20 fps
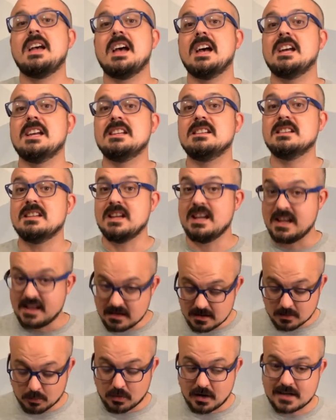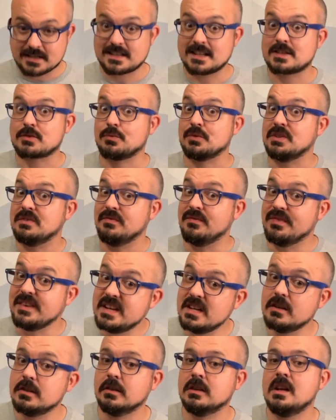and in the process
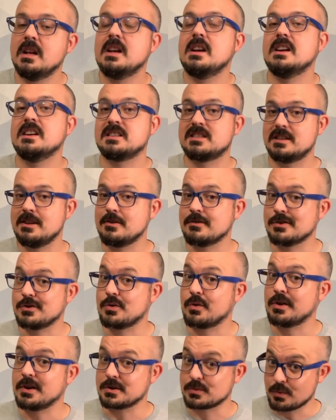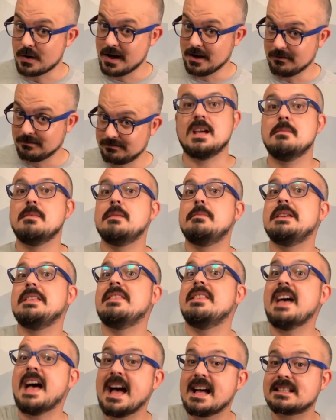reveal a secret door as well. And maybe
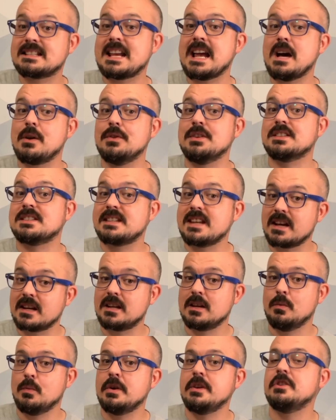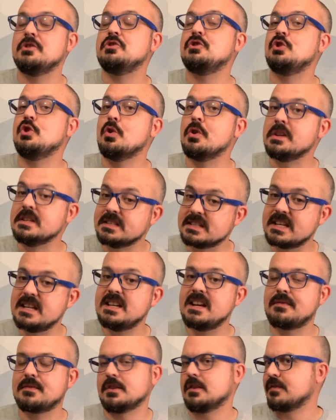that's how the second one joins in
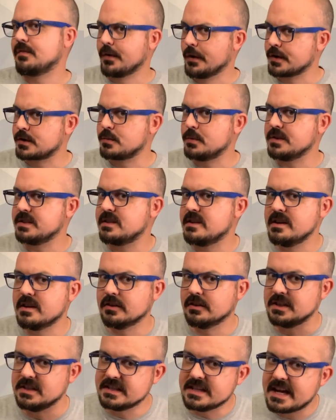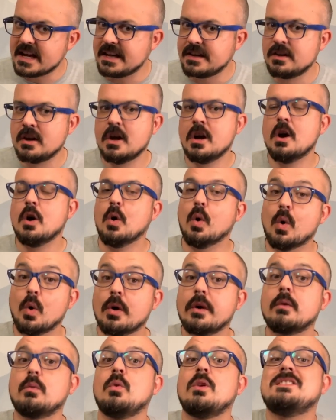after the first one's nearly dead,
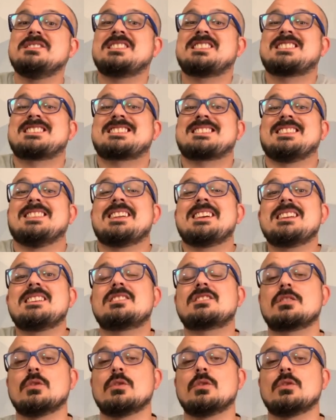or one slinks